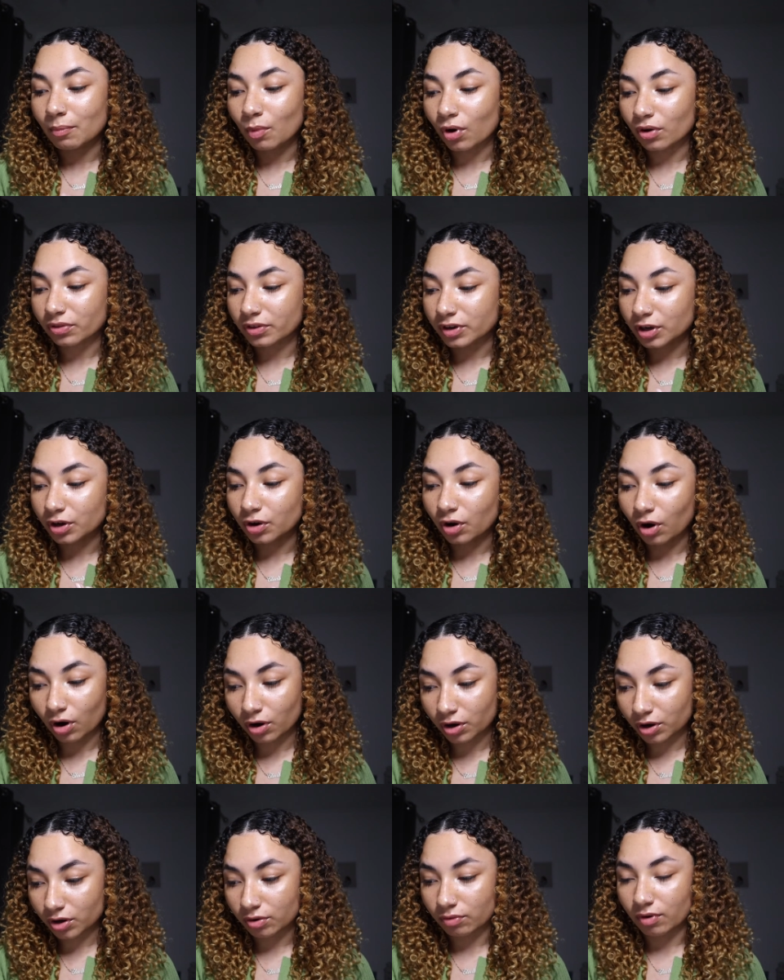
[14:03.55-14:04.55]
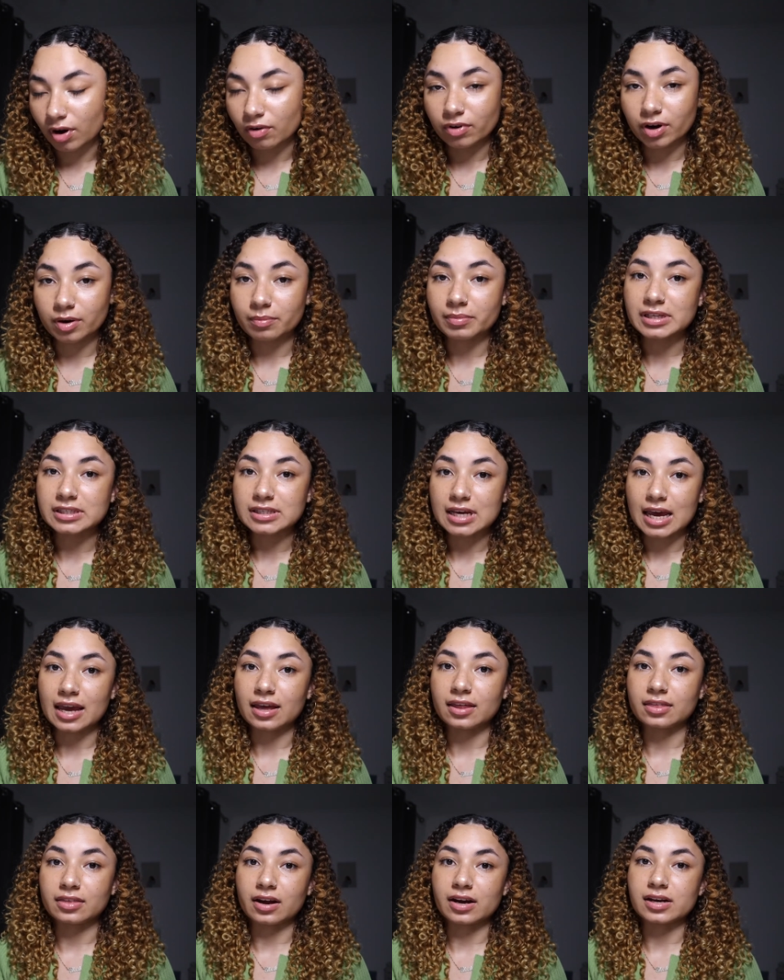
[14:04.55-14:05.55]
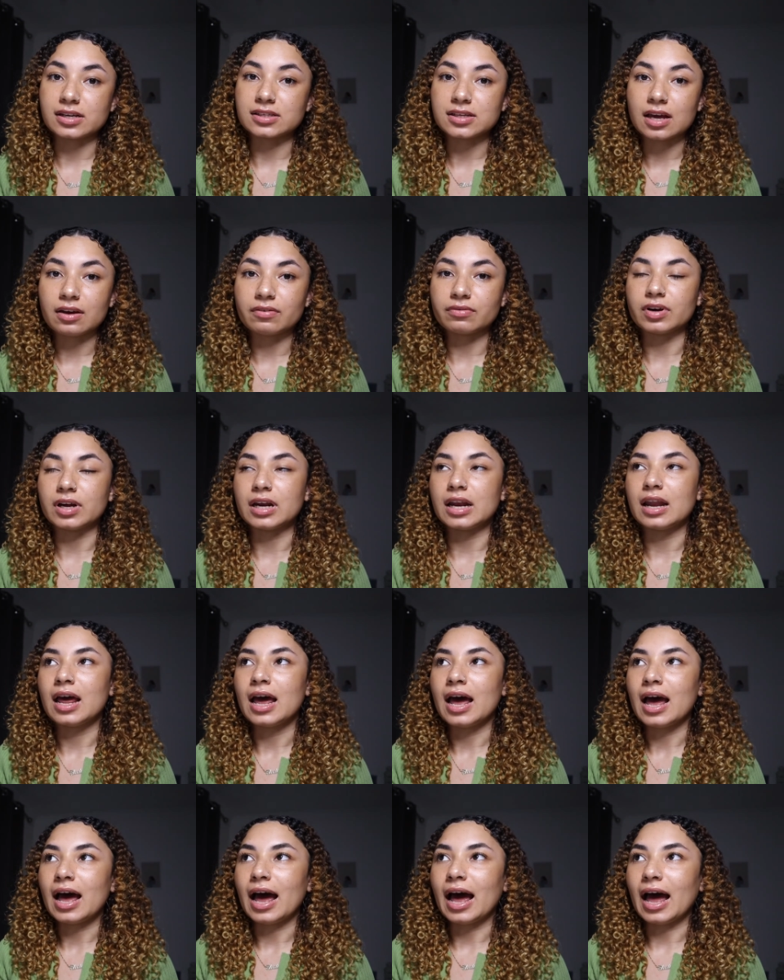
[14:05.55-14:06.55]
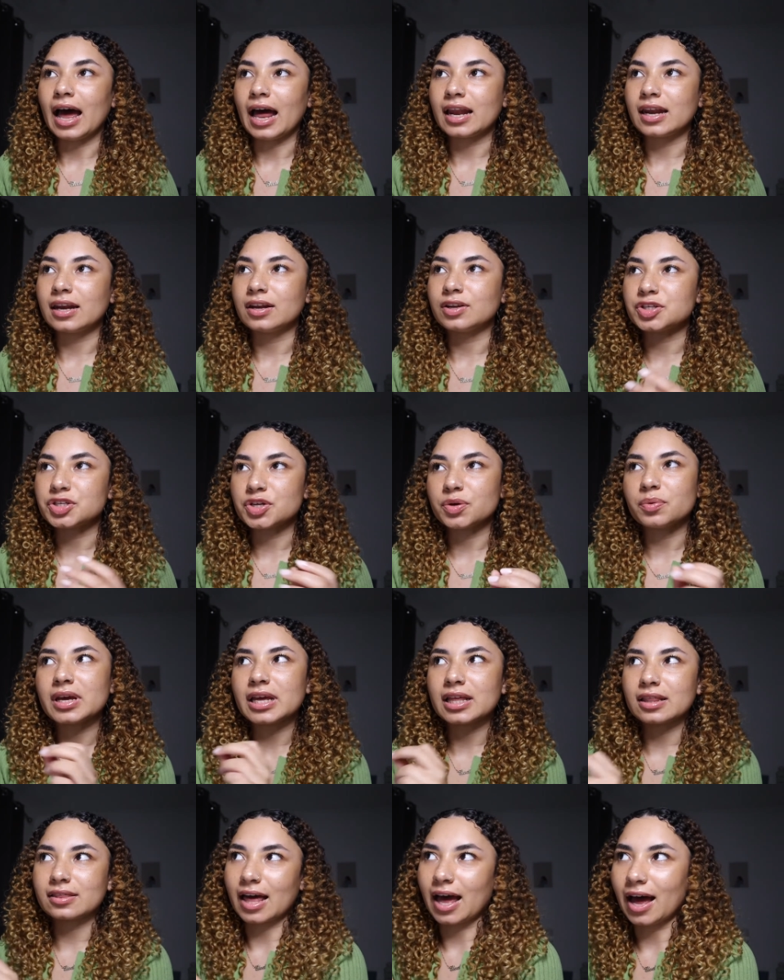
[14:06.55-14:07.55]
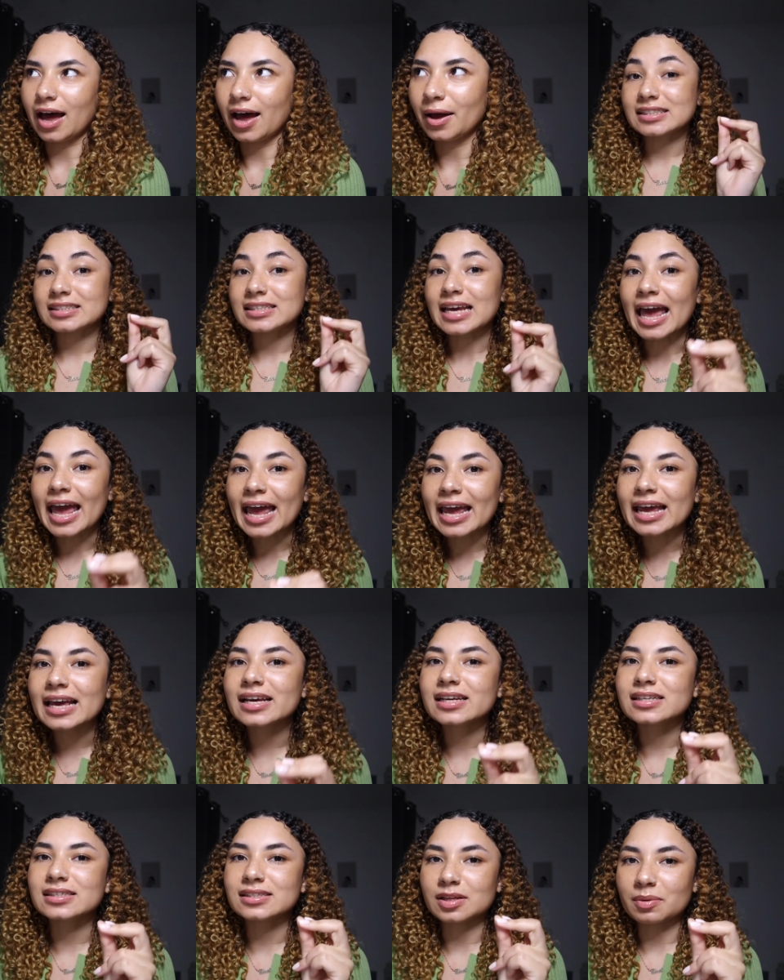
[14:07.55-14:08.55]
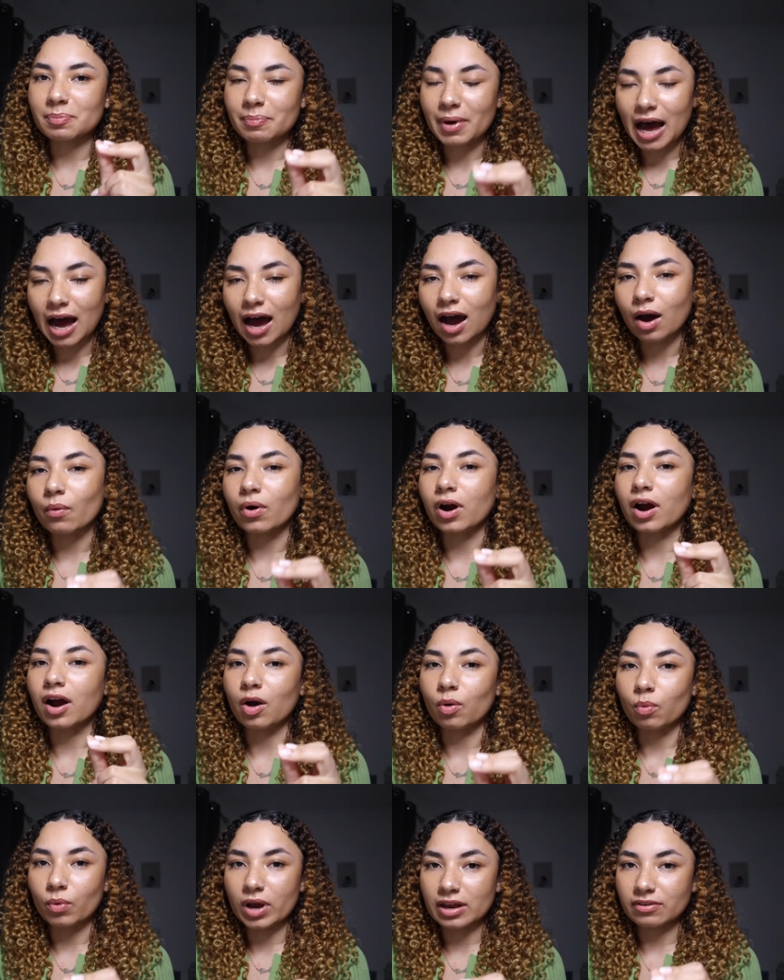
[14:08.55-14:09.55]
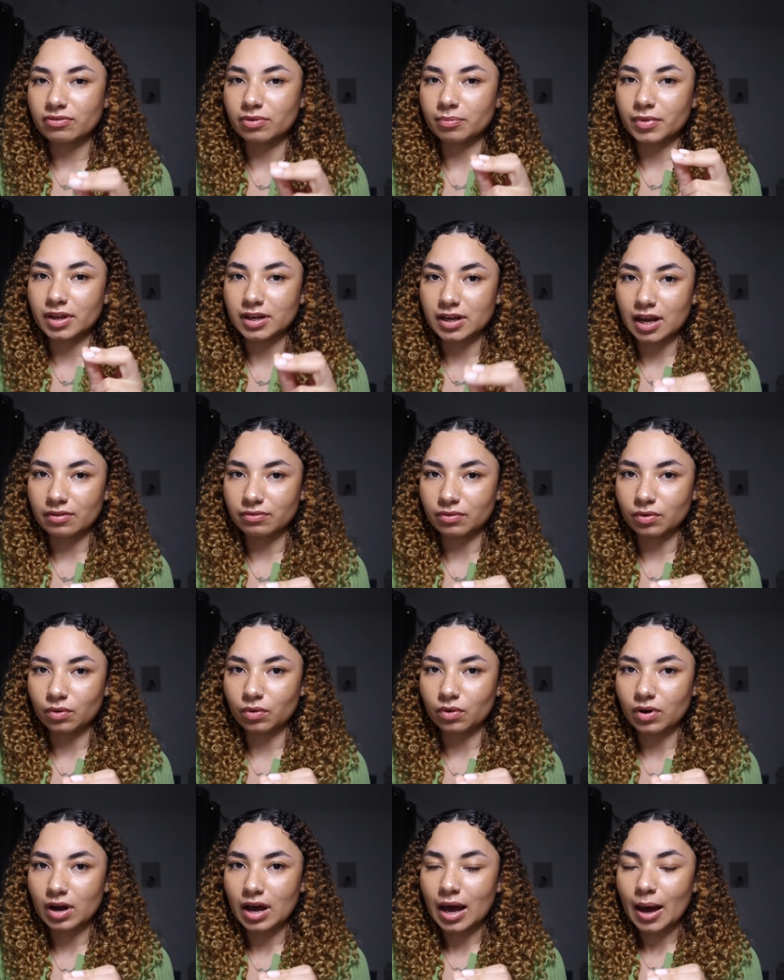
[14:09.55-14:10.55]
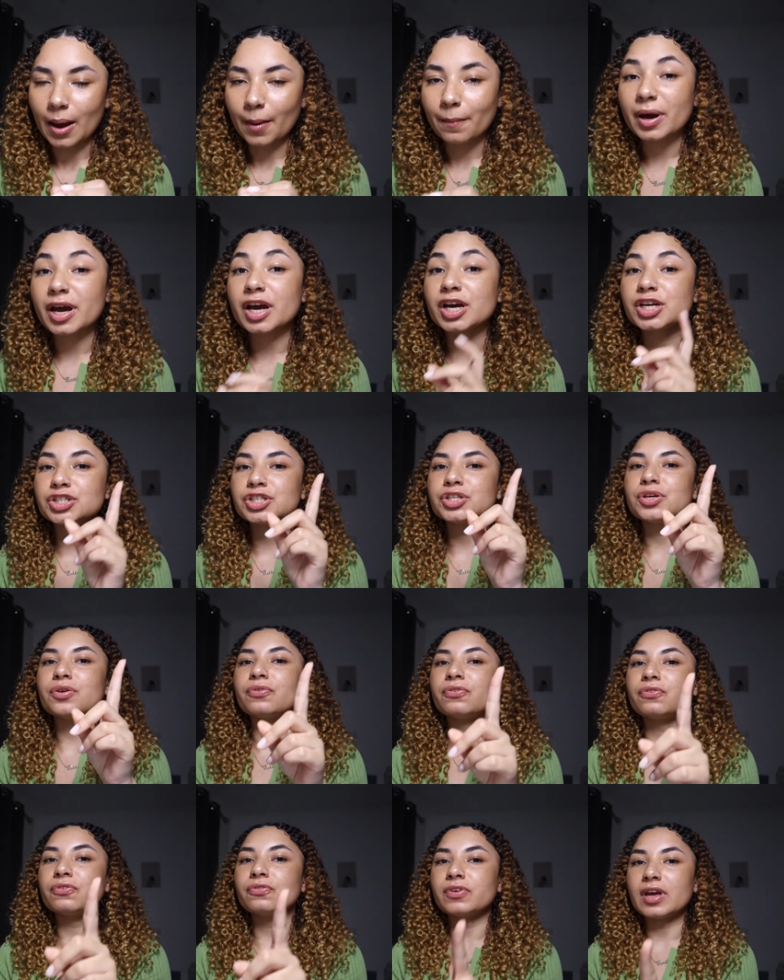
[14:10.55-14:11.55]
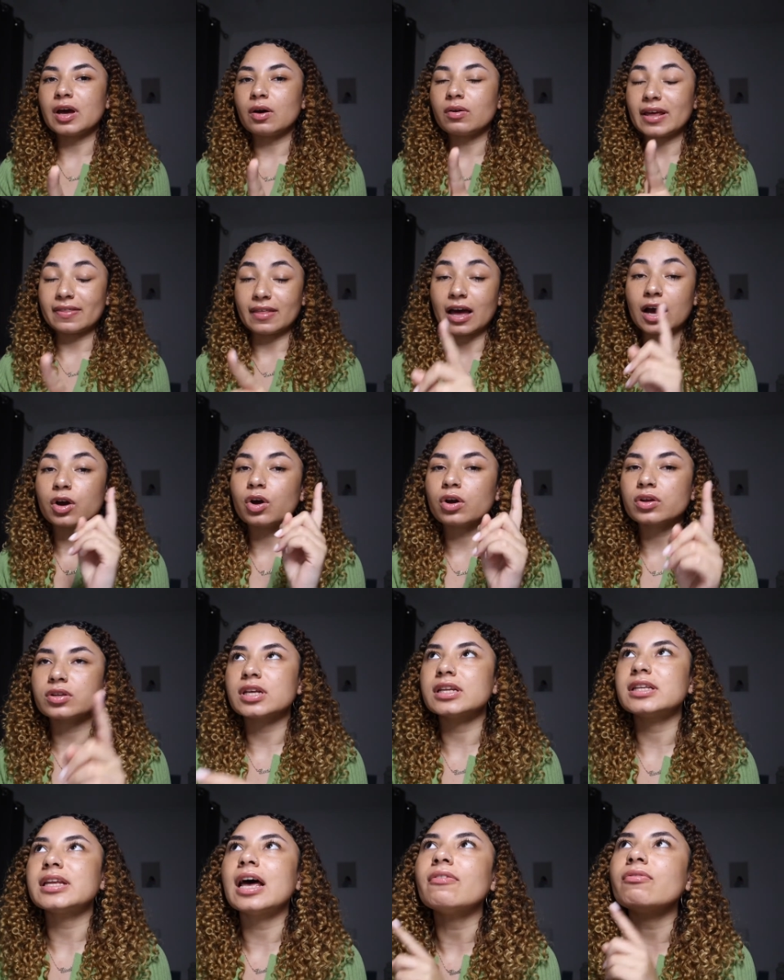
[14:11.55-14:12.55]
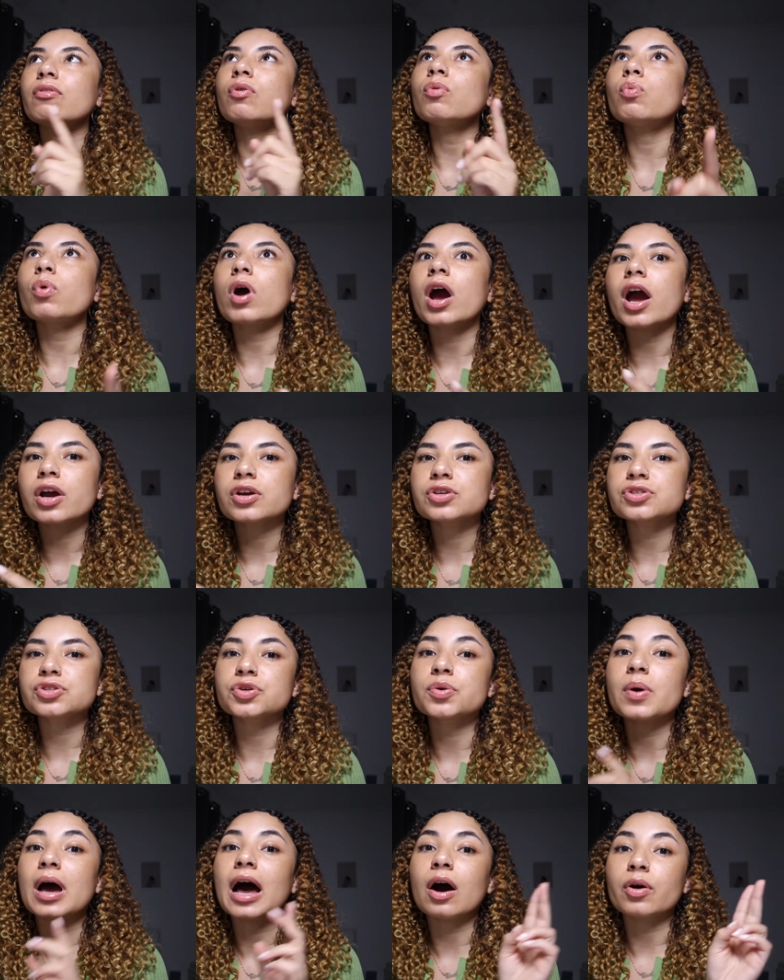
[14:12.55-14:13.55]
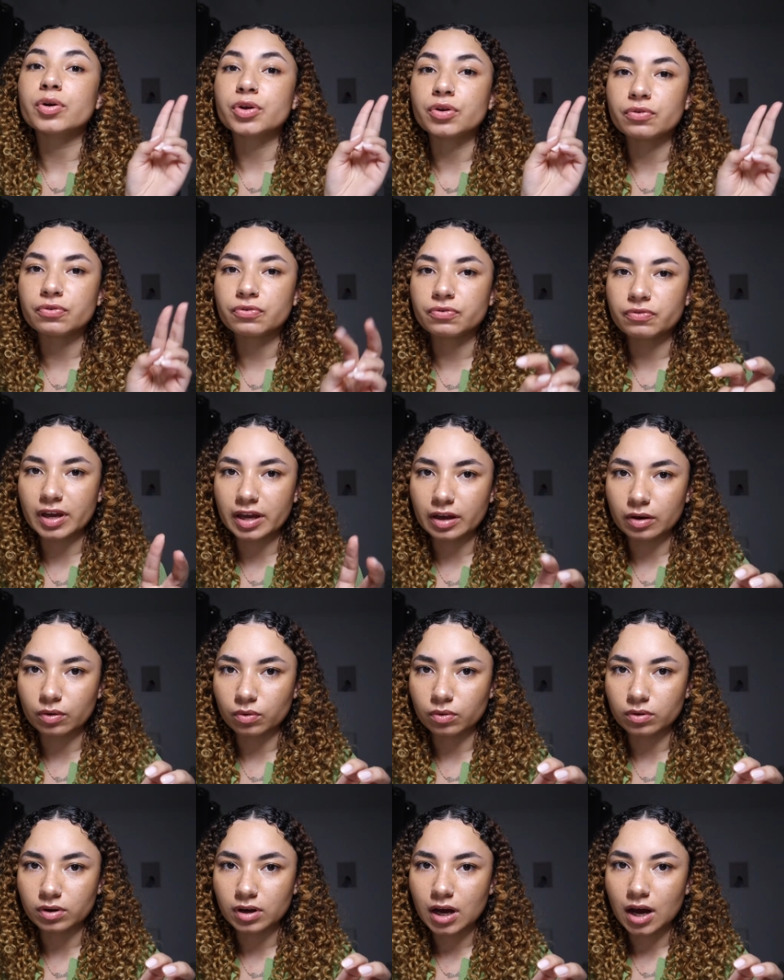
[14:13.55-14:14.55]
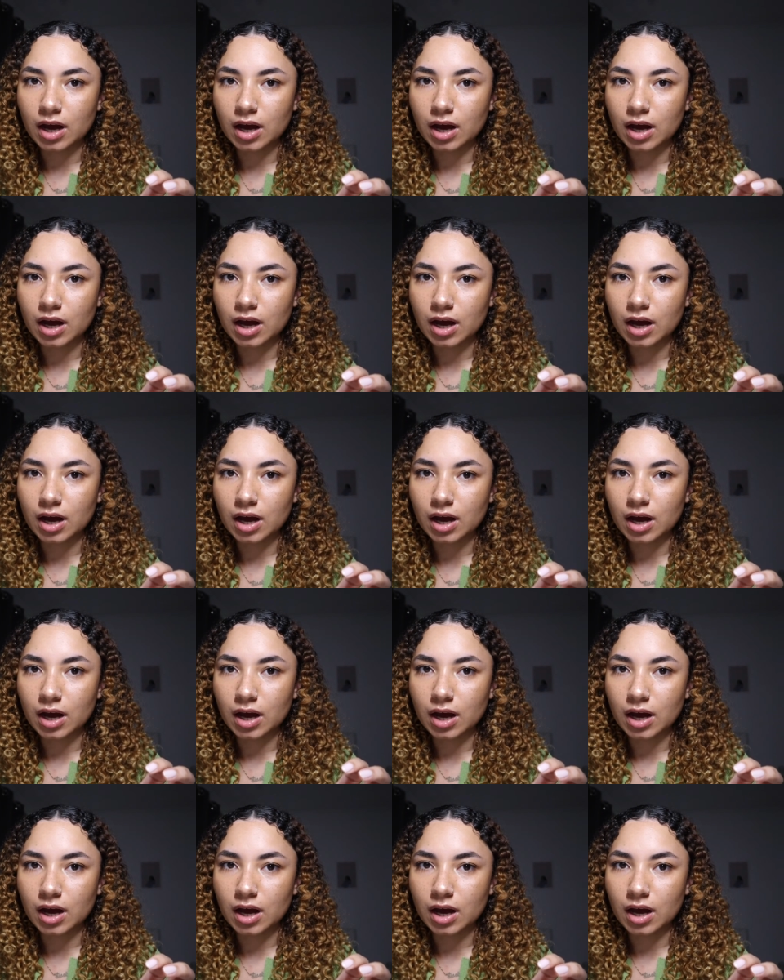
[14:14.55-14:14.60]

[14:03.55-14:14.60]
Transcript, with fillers: more than a conqueror, Romans 8 37. And doing that takes the power away from the devil because you feel like that. The devil works through how you feel.